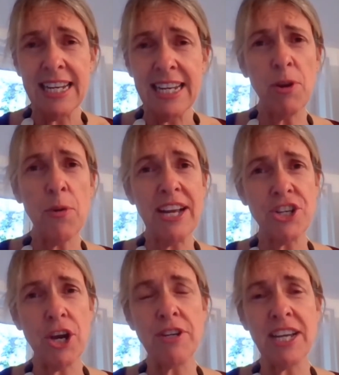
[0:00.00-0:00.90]

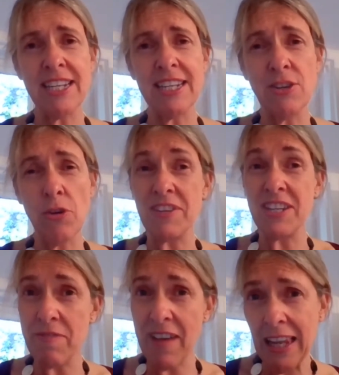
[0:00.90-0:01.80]
WHO doesn't sort of
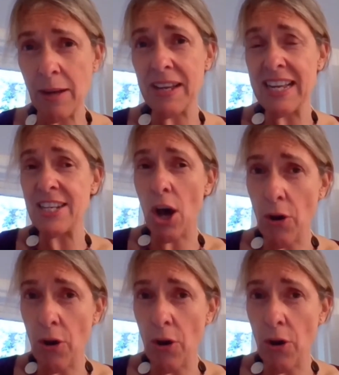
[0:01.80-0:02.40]
develop its